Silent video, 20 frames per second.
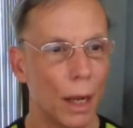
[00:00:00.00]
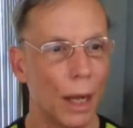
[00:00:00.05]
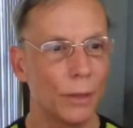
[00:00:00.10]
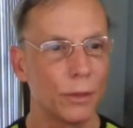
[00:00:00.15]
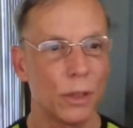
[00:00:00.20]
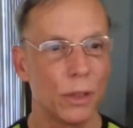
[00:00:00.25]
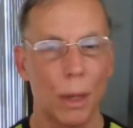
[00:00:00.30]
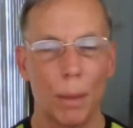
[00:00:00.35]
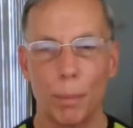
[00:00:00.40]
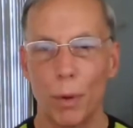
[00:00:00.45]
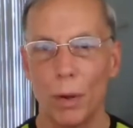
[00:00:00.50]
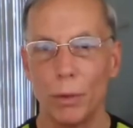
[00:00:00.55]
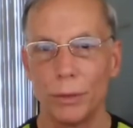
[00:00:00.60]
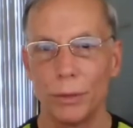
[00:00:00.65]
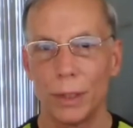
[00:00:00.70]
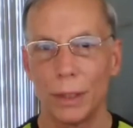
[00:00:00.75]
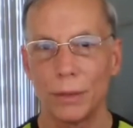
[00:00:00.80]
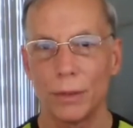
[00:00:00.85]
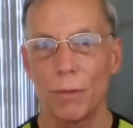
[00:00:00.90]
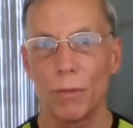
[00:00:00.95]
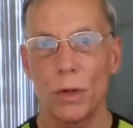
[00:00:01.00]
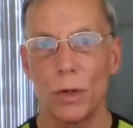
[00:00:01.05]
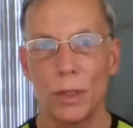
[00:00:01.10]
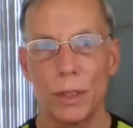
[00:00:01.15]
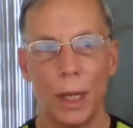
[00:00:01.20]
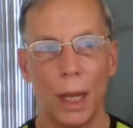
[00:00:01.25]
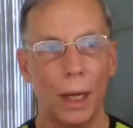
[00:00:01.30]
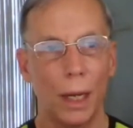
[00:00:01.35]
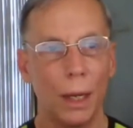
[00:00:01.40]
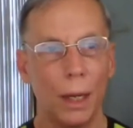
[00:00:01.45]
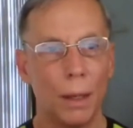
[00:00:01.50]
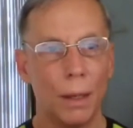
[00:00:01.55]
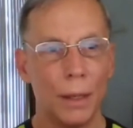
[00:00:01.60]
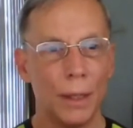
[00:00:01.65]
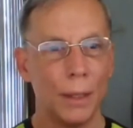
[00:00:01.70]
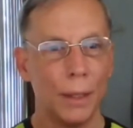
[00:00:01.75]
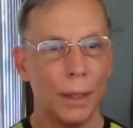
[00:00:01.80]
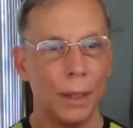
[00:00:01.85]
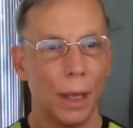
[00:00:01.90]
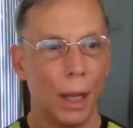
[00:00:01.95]
osteoporosis if you're taking
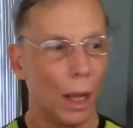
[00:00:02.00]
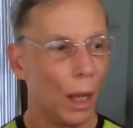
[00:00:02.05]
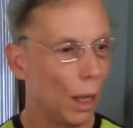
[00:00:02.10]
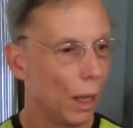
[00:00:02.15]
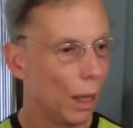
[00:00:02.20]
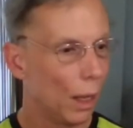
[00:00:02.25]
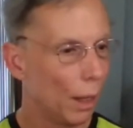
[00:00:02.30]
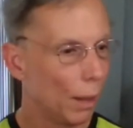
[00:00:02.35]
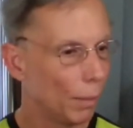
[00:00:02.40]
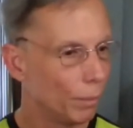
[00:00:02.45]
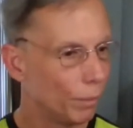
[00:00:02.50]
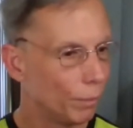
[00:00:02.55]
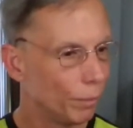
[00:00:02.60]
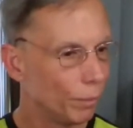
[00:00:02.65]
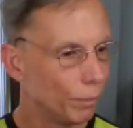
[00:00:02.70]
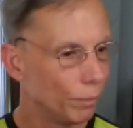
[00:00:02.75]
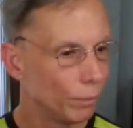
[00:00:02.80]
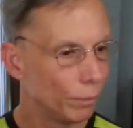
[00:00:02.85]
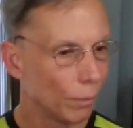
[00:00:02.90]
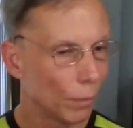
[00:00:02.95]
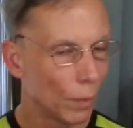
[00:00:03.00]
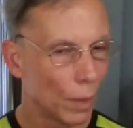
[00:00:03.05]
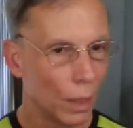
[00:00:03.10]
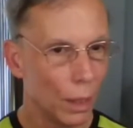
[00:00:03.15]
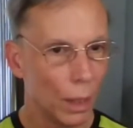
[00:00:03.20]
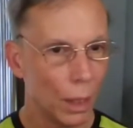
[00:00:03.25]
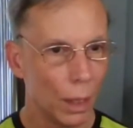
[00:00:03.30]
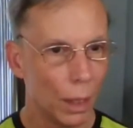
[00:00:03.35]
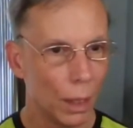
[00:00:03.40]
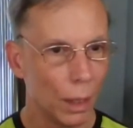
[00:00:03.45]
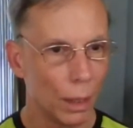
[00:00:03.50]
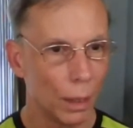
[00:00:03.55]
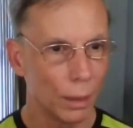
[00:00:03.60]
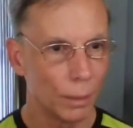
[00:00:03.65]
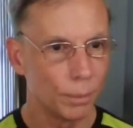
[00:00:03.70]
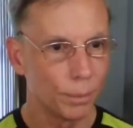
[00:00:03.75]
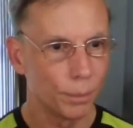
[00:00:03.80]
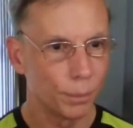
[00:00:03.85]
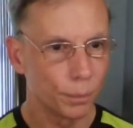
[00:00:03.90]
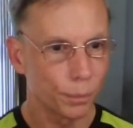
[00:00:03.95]
uh, uh,
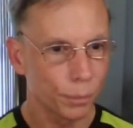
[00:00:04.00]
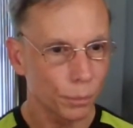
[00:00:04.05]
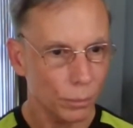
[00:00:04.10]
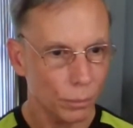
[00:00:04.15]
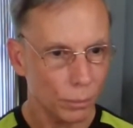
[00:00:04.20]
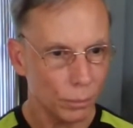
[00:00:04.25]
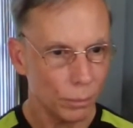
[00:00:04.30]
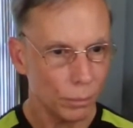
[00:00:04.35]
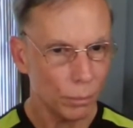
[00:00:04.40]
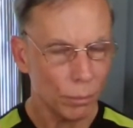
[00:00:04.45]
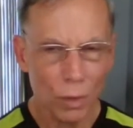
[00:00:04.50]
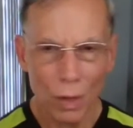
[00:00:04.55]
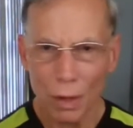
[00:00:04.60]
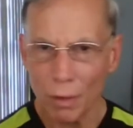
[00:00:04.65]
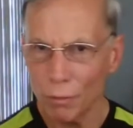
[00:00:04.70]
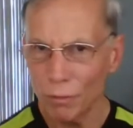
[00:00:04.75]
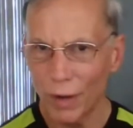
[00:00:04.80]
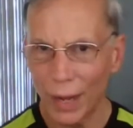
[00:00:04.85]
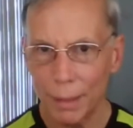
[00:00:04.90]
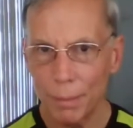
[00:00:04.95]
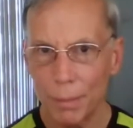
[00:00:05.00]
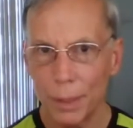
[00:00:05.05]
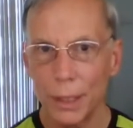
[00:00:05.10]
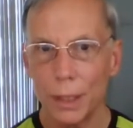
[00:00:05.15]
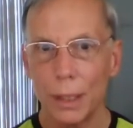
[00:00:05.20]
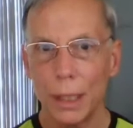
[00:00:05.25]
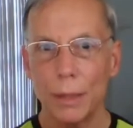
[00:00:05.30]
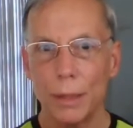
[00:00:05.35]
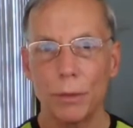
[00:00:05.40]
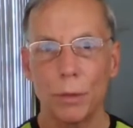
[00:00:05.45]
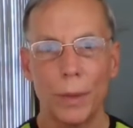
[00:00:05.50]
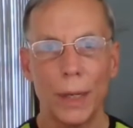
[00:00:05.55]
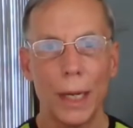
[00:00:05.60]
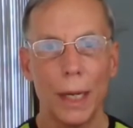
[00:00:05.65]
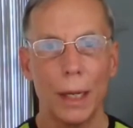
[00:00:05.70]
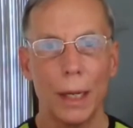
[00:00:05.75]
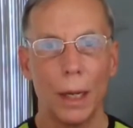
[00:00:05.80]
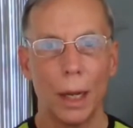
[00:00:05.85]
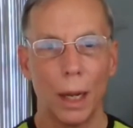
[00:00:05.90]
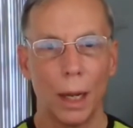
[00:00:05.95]
vitamin
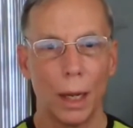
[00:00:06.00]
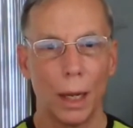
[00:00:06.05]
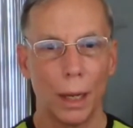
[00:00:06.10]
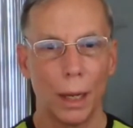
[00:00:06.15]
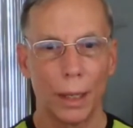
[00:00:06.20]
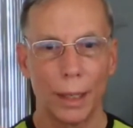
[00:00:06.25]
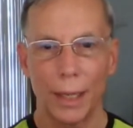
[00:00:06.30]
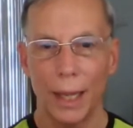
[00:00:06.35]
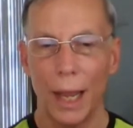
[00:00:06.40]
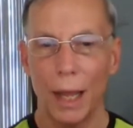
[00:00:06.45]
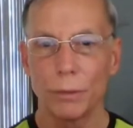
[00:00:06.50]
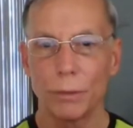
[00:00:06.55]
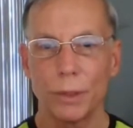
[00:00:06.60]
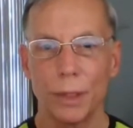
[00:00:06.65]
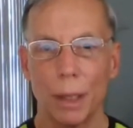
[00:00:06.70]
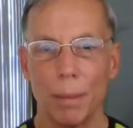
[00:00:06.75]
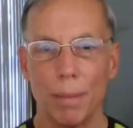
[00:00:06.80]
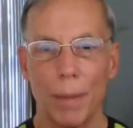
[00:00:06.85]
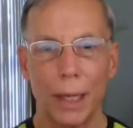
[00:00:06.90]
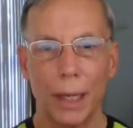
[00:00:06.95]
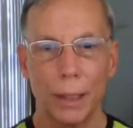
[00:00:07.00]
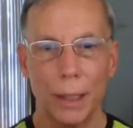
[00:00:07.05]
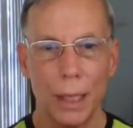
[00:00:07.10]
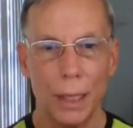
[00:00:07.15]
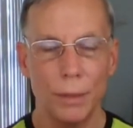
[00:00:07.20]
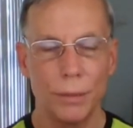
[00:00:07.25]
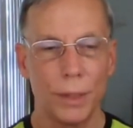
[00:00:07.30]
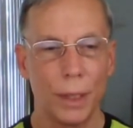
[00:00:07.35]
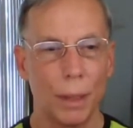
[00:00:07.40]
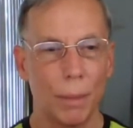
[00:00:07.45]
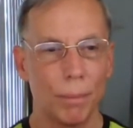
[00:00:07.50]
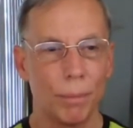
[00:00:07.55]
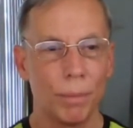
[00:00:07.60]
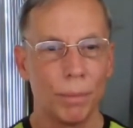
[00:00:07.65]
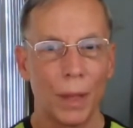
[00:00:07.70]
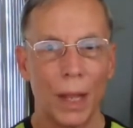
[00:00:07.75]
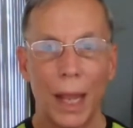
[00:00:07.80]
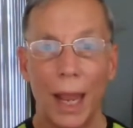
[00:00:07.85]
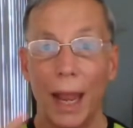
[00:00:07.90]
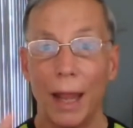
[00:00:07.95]
D3, uh, calcium, magnesium,
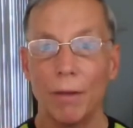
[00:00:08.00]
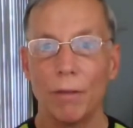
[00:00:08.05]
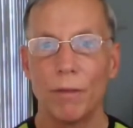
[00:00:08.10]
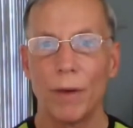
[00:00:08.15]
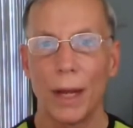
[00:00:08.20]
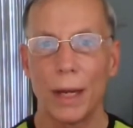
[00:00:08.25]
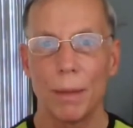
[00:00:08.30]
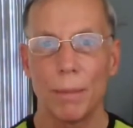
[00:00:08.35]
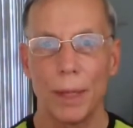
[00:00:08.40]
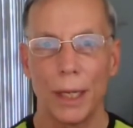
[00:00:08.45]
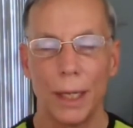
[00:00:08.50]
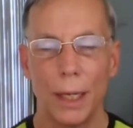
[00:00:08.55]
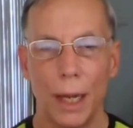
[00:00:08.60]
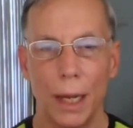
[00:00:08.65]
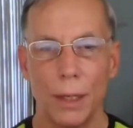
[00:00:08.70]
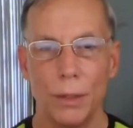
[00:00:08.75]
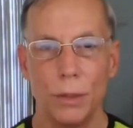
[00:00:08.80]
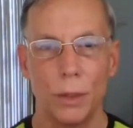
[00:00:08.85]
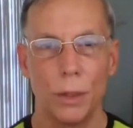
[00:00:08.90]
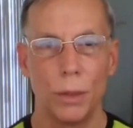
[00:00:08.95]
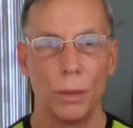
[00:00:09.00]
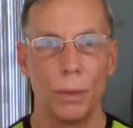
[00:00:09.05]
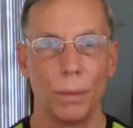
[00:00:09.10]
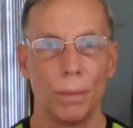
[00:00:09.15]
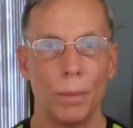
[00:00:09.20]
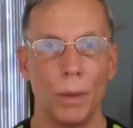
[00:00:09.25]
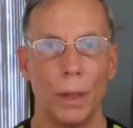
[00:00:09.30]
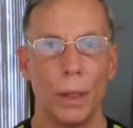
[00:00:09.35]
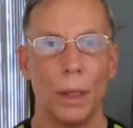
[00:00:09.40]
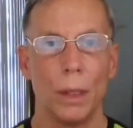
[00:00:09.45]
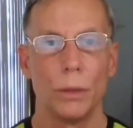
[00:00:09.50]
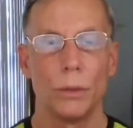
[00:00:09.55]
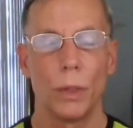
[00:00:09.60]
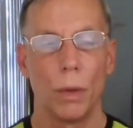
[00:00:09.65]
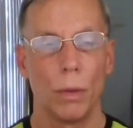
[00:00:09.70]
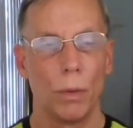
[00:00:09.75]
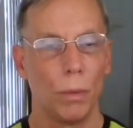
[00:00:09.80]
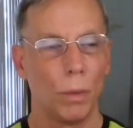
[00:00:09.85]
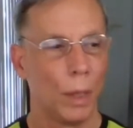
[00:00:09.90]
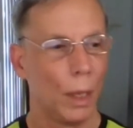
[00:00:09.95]
and vitamin K2.
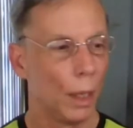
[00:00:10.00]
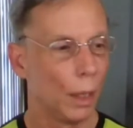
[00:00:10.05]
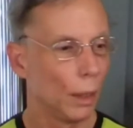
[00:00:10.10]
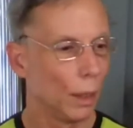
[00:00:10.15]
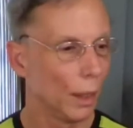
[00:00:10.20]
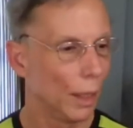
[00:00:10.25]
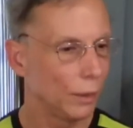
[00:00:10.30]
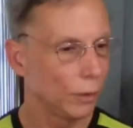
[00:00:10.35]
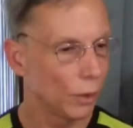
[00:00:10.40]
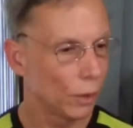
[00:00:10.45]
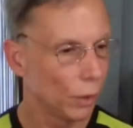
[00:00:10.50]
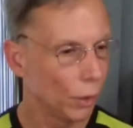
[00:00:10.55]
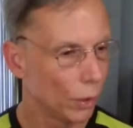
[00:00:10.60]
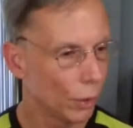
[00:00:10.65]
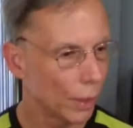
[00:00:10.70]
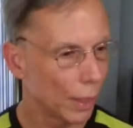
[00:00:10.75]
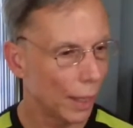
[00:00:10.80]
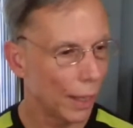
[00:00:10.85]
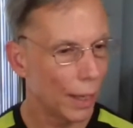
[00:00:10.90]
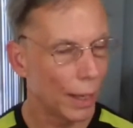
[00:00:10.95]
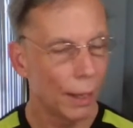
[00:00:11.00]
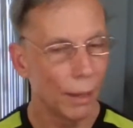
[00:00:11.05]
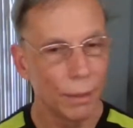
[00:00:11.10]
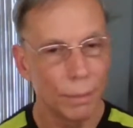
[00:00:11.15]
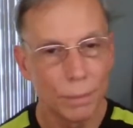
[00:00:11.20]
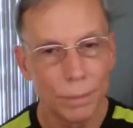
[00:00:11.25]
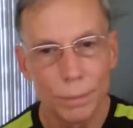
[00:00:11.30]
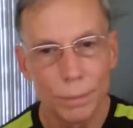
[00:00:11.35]
So let's look at